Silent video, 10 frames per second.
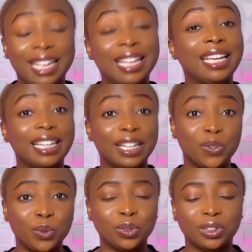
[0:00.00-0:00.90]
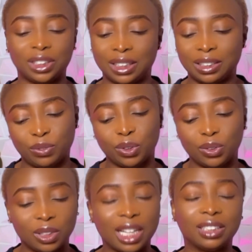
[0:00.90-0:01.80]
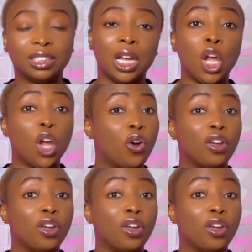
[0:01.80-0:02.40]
in a Google Sheet for you guys, or